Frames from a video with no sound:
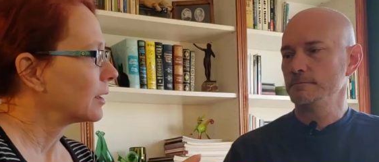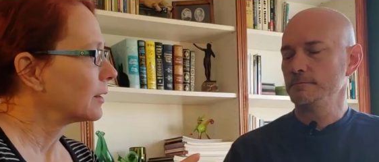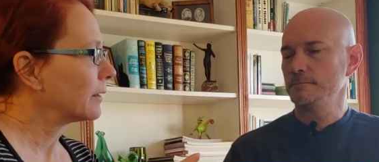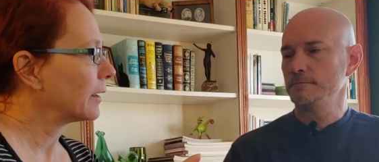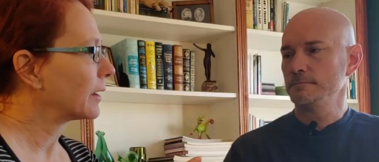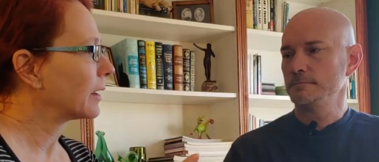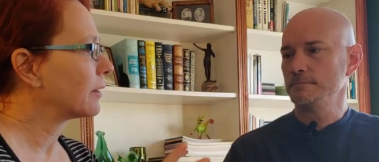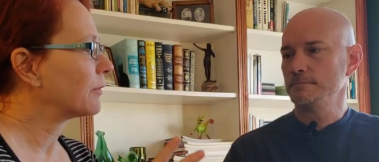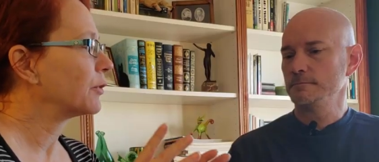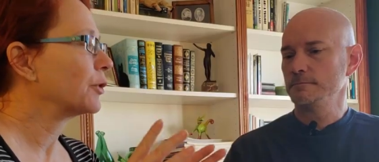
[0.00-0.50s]

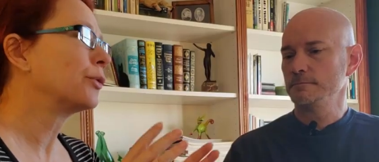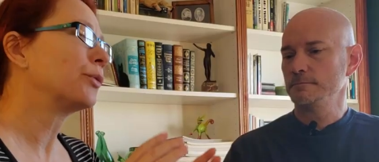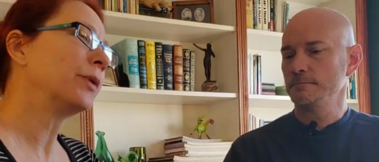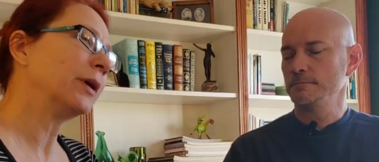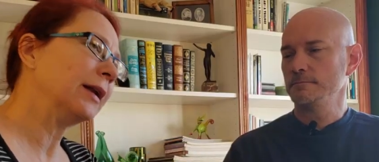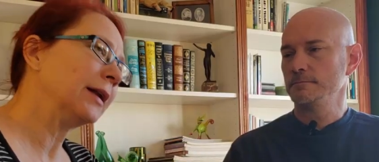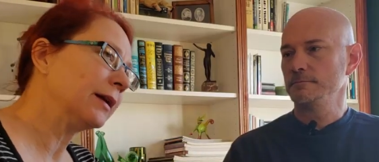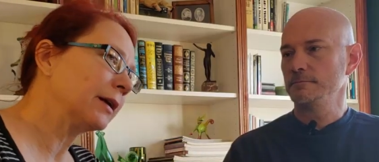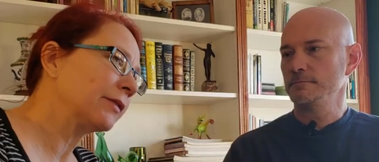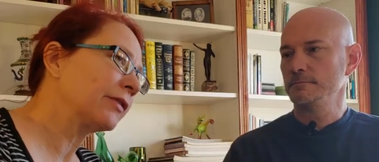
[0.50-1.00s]
Speaker 1: Like if you
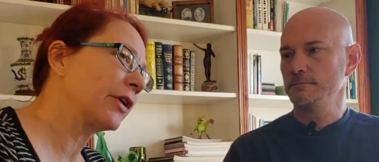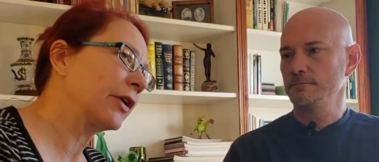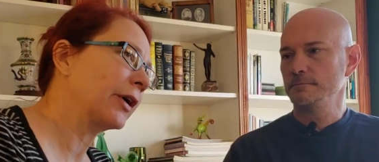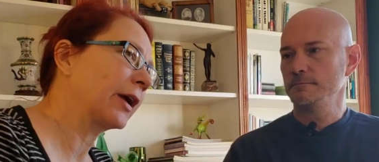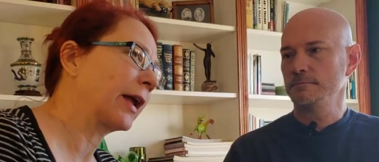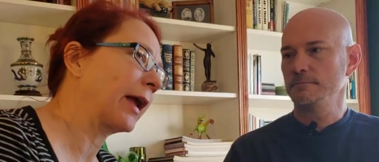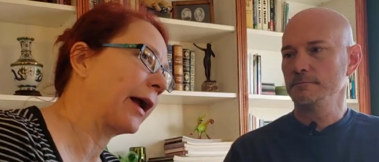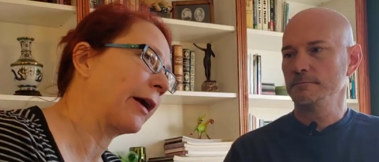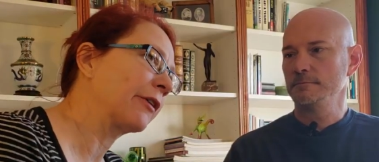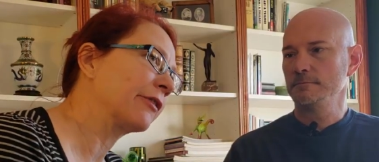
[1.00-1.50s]
read it very
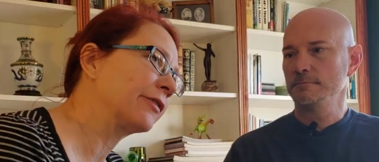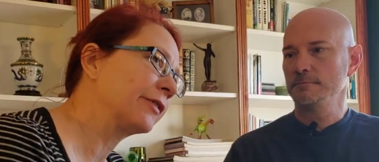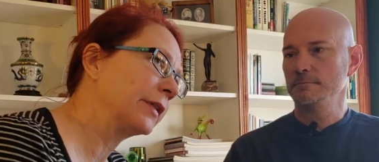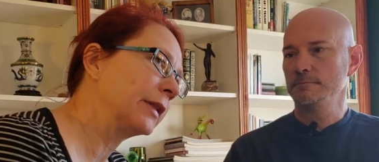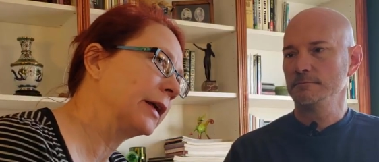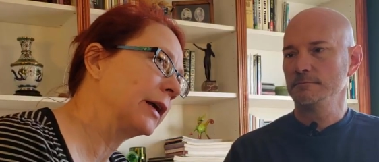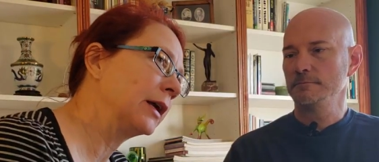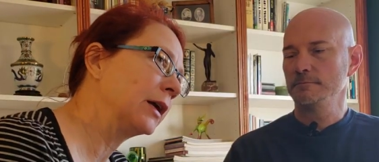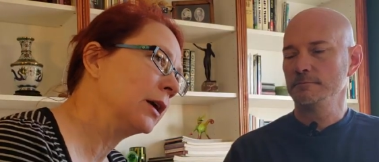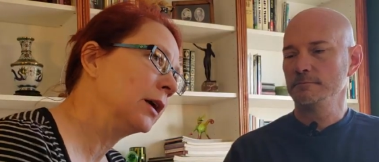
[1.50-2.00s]

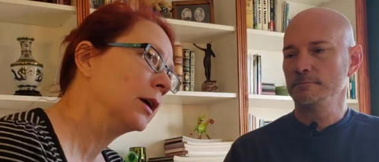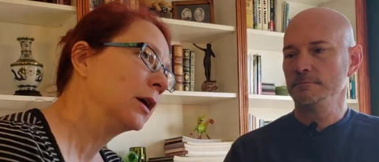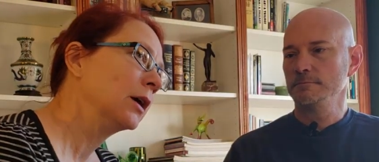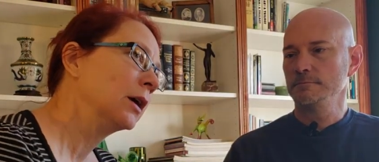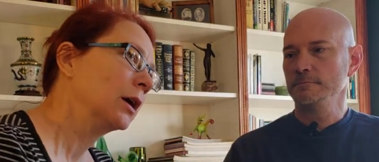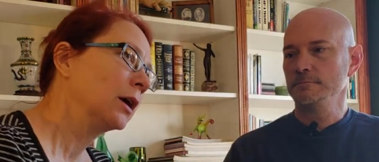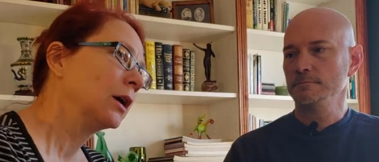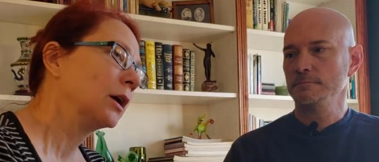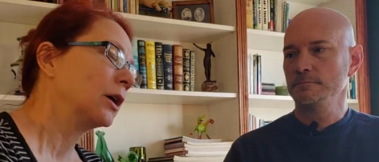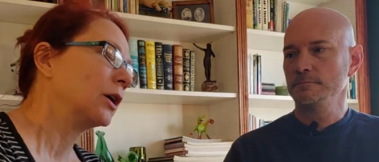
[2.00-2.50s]
carefully,
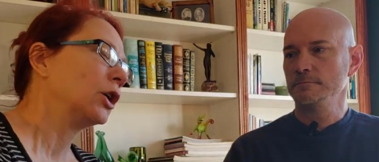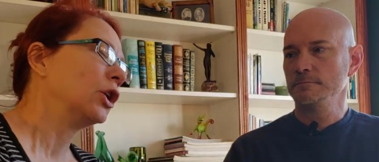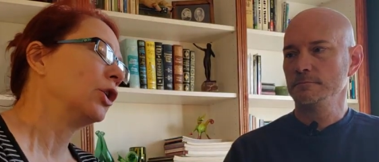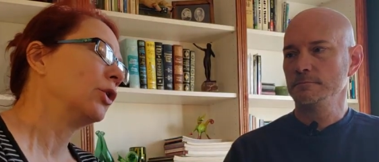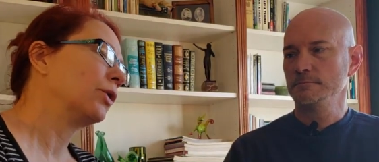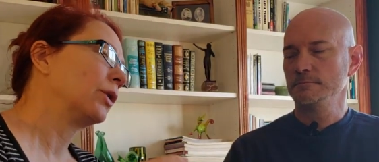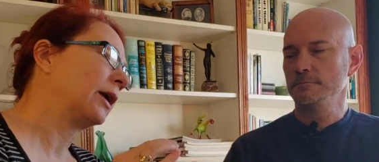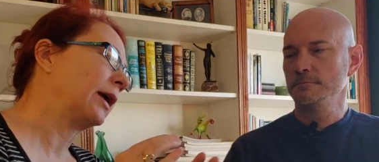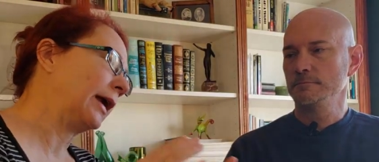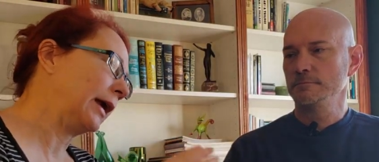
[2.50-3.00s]

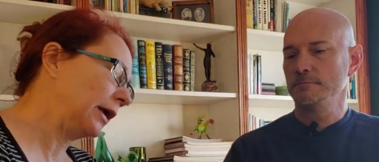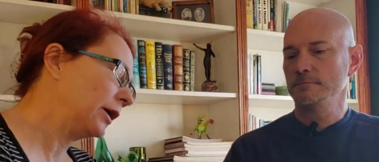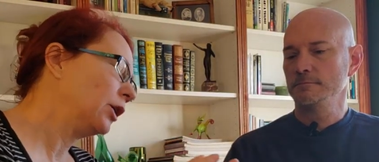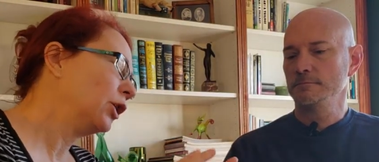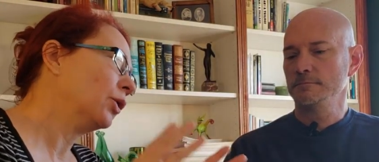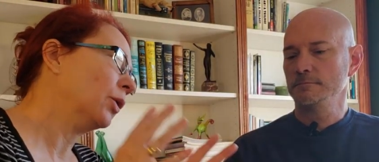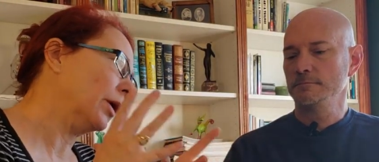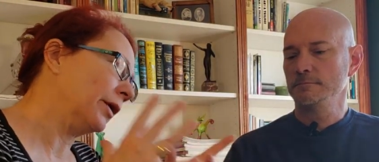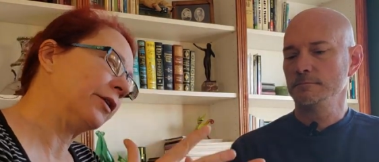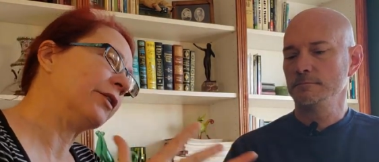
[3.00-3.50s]
you
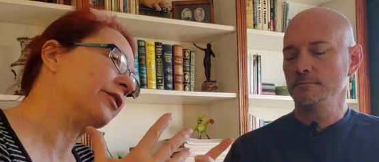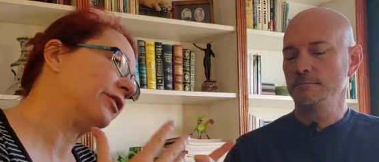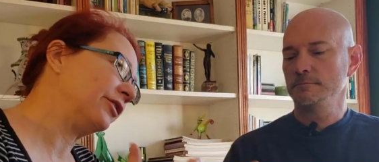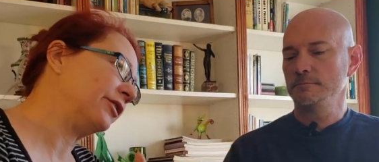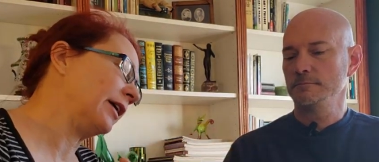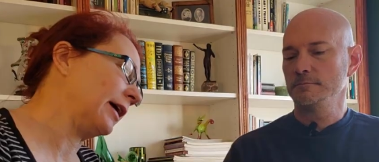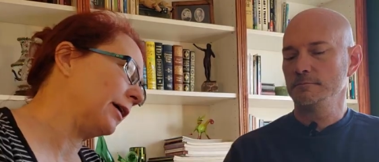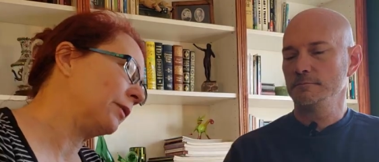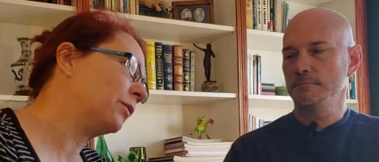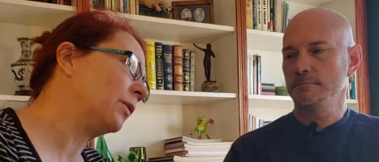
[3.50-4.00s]
you
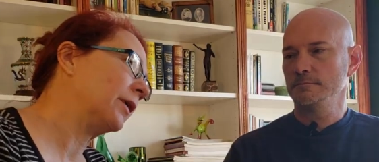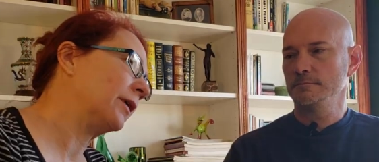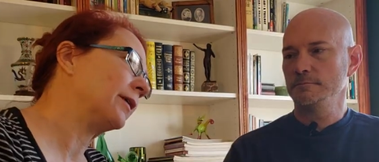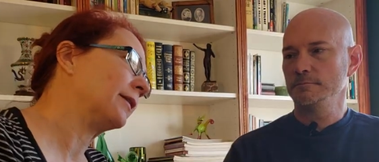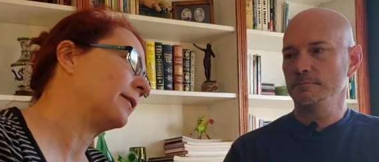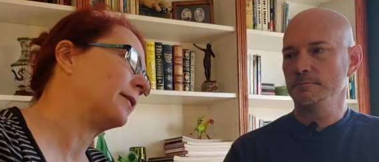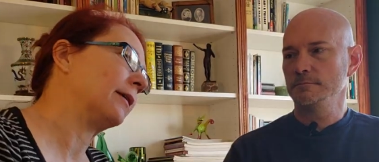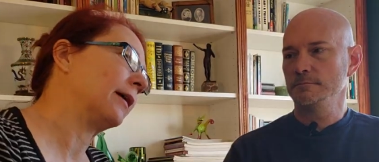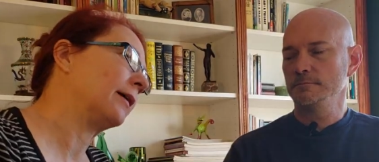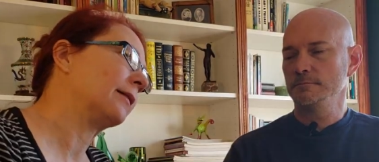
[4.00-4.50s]
understand what
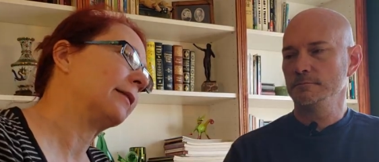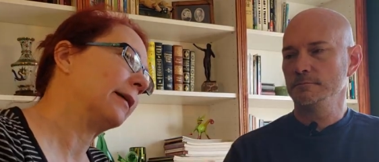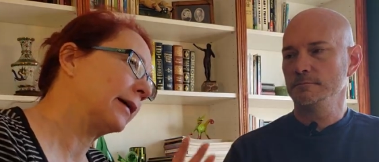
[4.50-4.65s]
it says.